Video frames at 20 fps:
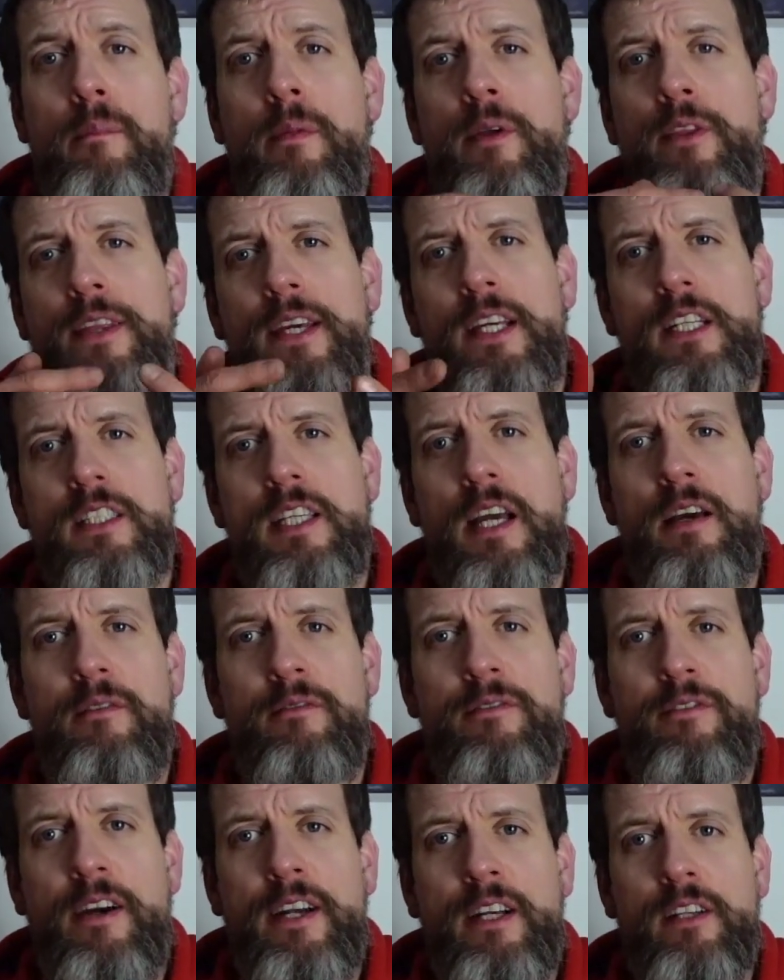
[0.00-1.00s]
But these
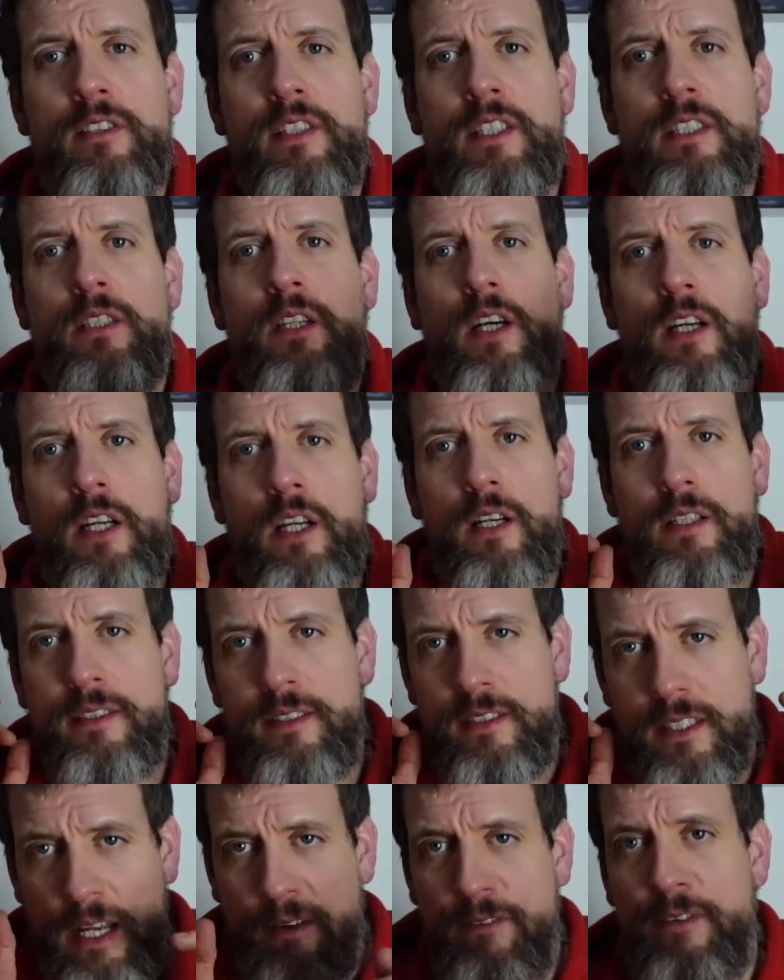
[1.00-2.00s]
10 fragrances are going to
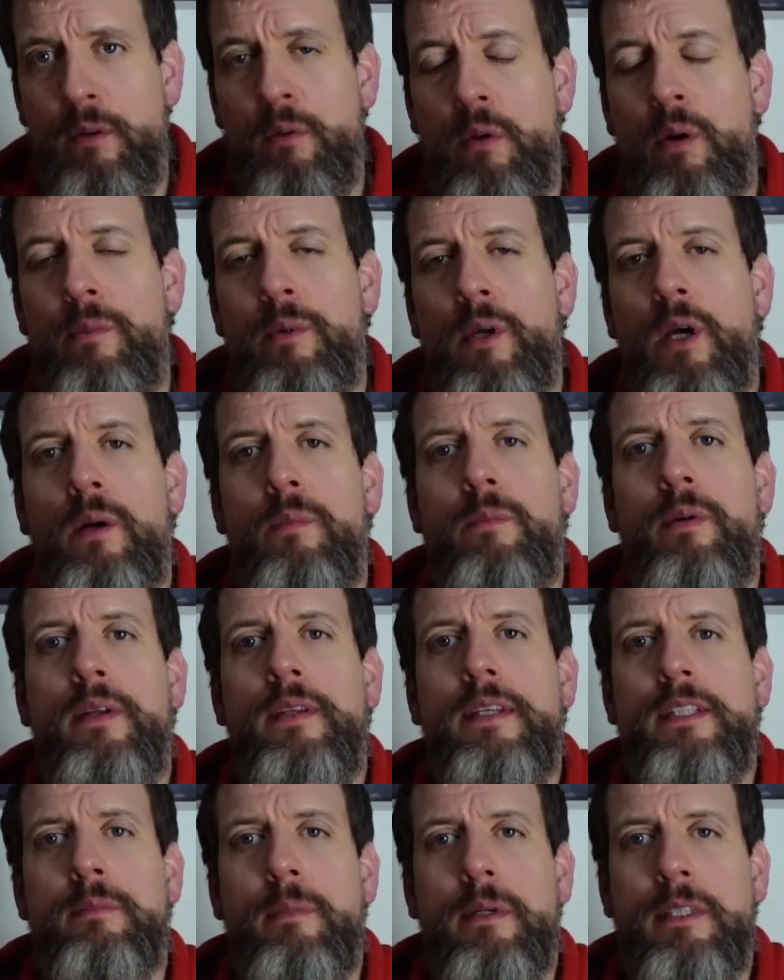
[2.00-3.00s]
definitely warm me
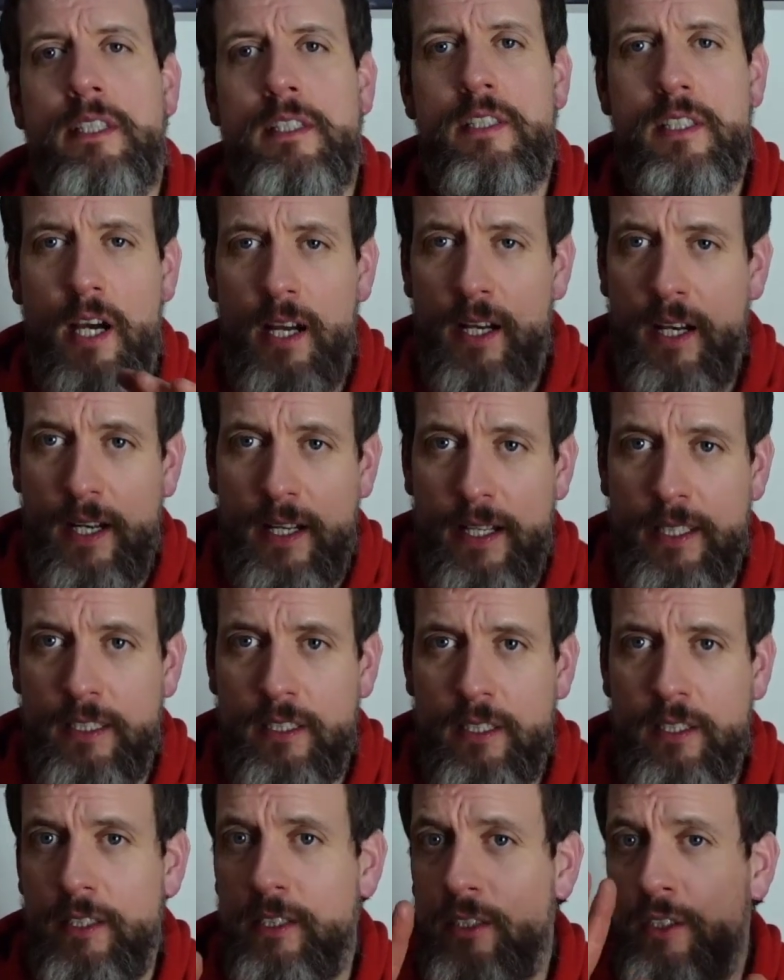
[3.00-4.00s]
up. This is my designer
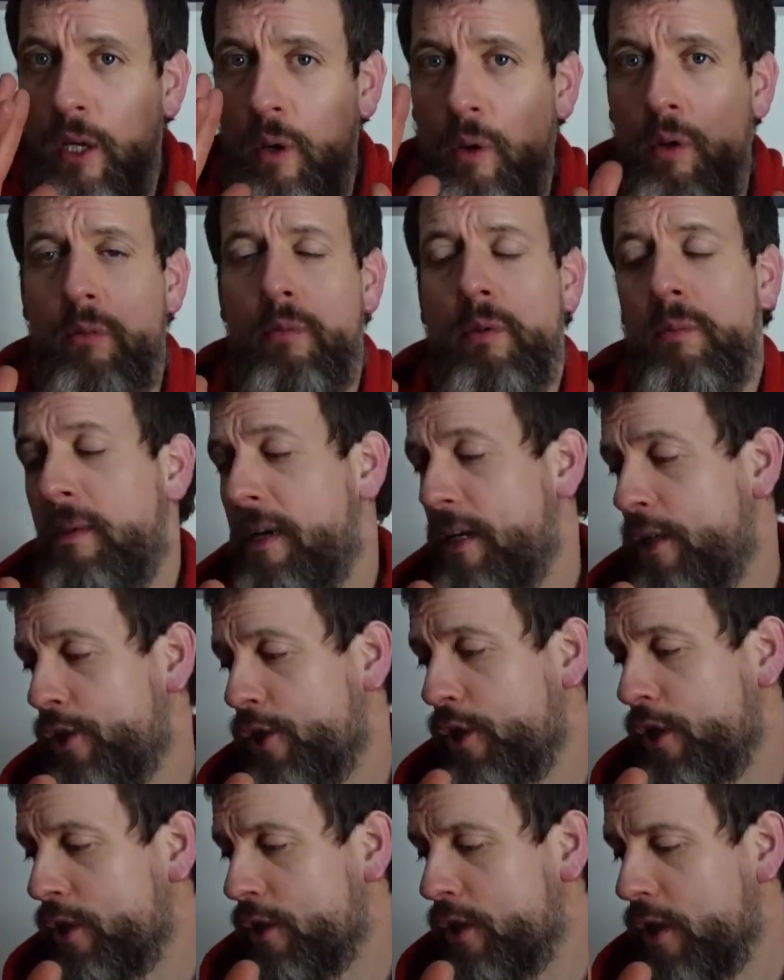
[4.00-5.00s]
list, there's no honorable
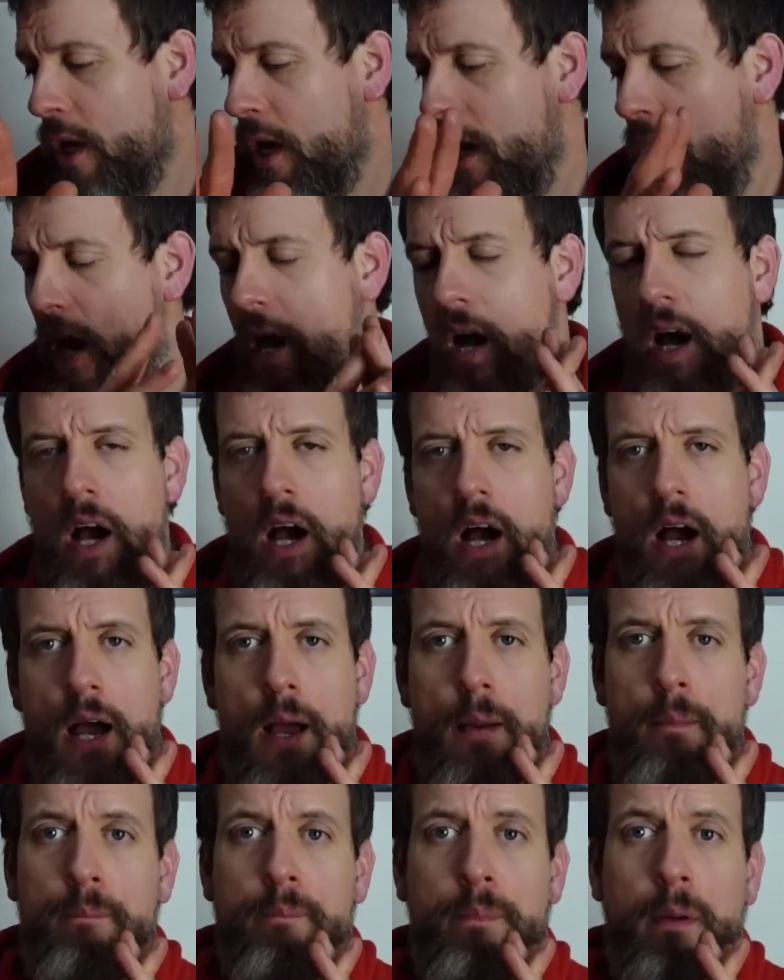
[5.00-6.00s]
mentions.
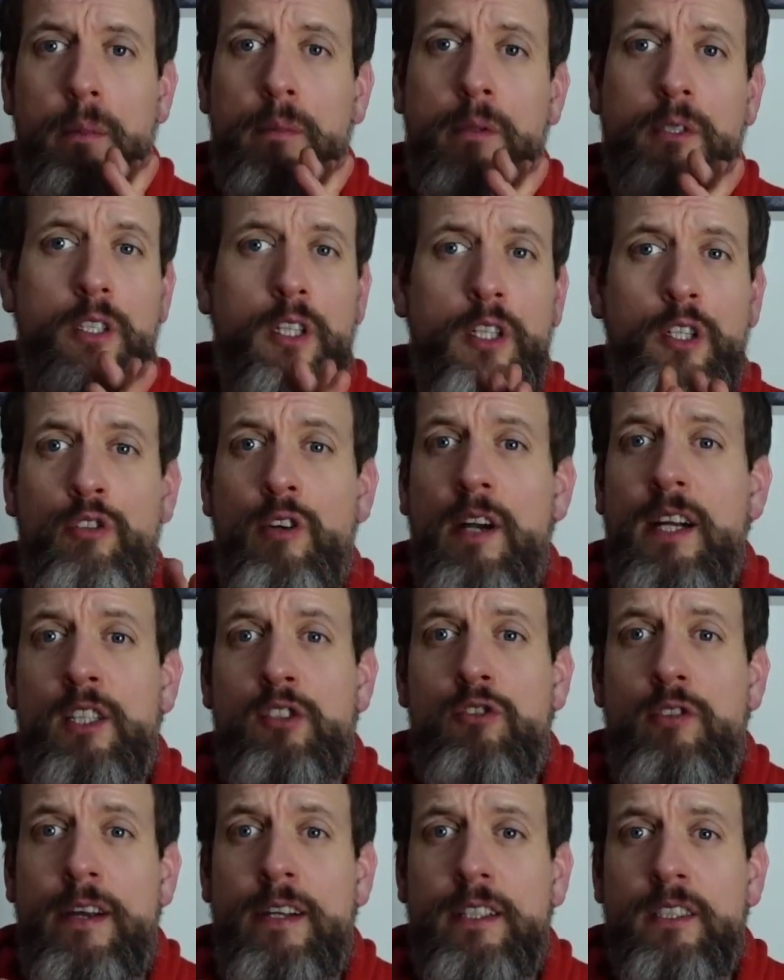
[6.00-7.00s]
But I'm just going to crack
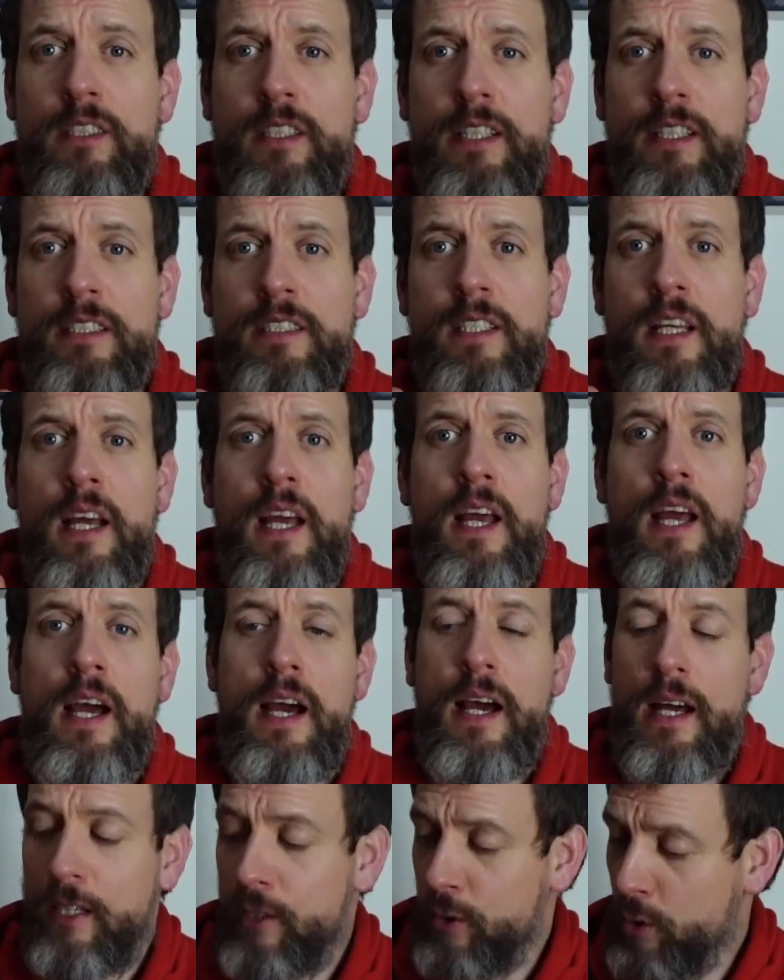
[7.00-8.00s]
straight into this.
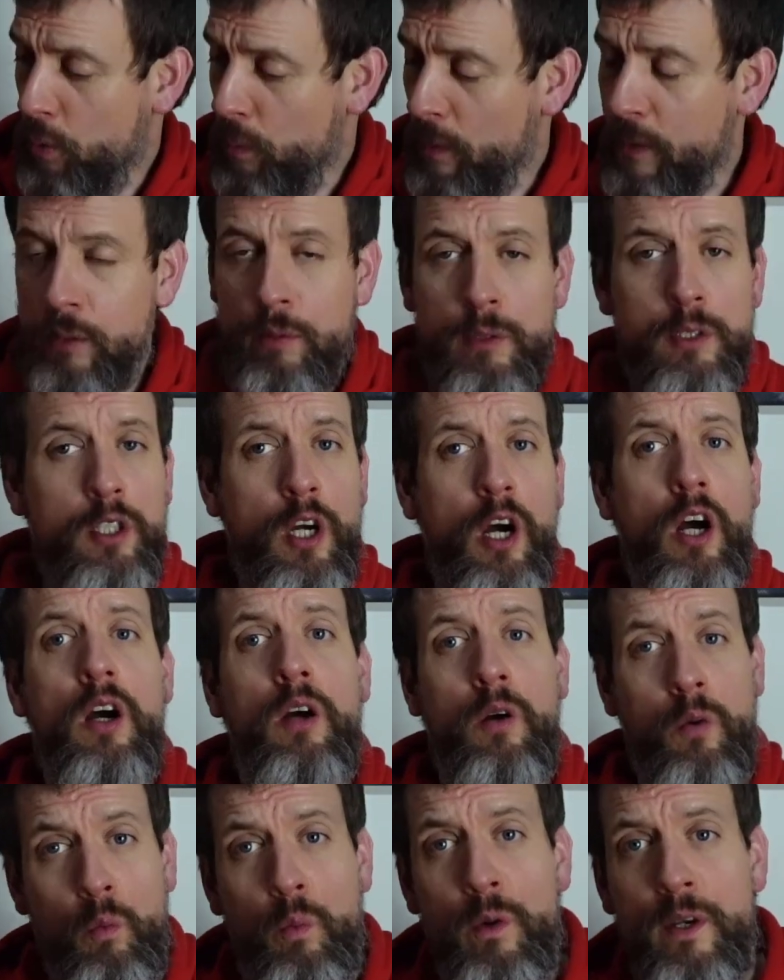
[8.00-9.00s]
And as always, we
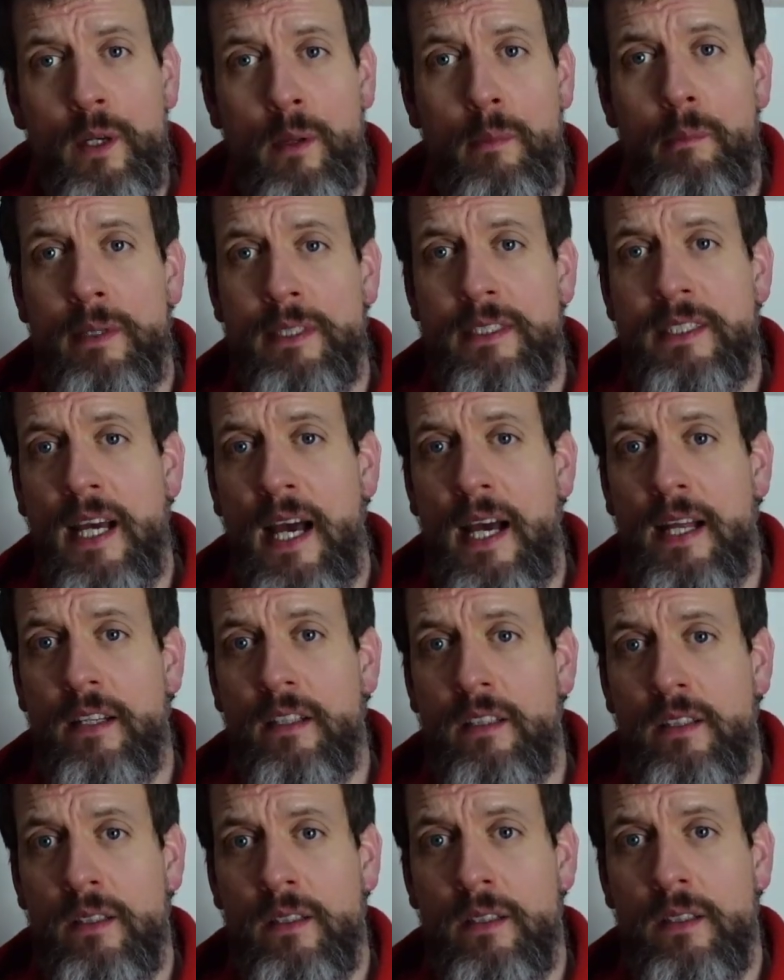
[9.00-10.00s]
start with number
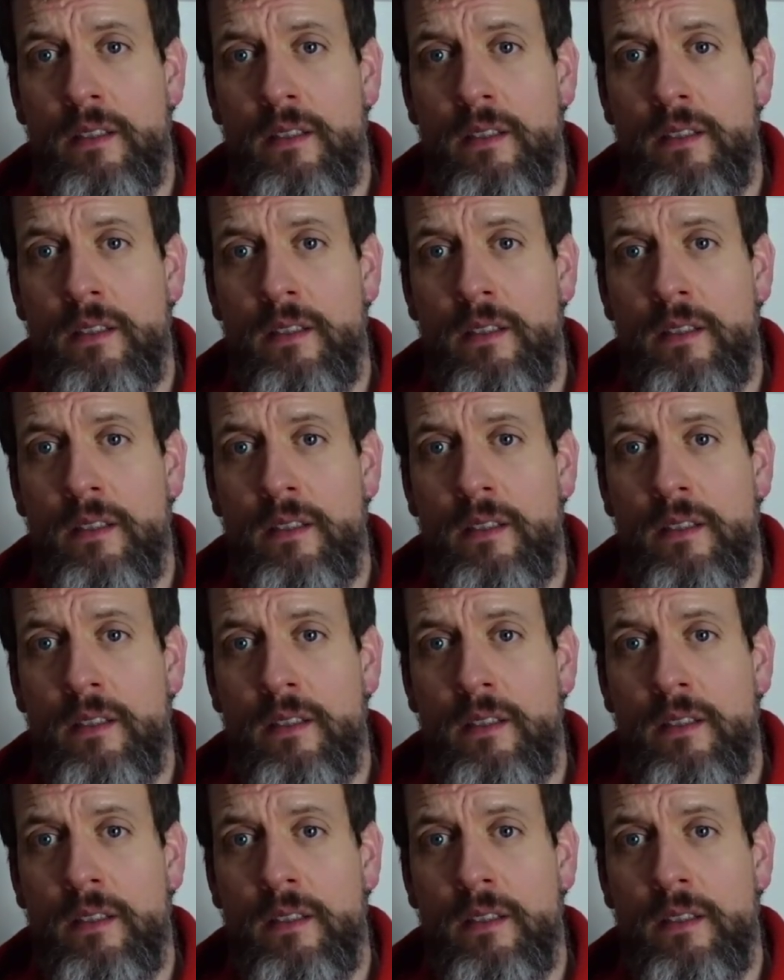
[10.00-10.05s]
10.